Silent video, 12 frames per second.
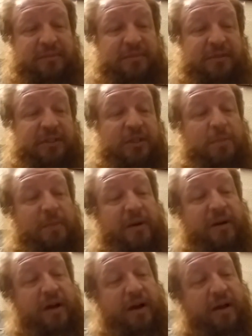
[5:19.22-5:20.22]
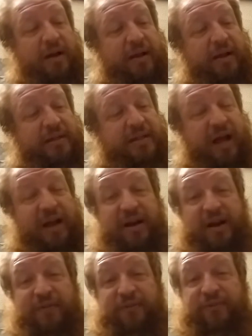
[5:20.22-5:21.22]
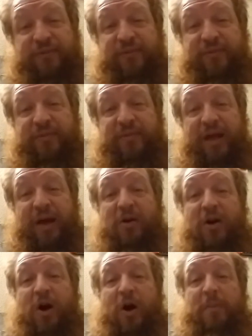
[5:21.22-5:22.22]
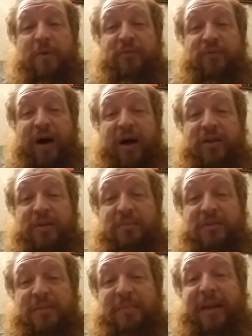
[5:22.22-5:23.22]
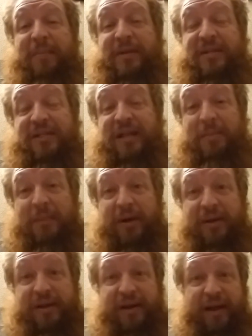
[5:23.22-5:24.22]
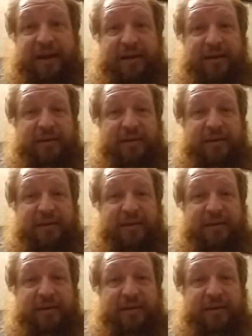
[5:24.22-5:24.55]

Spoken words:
Just hoping it's got enough alcohol per volume to make me sleep good tonight.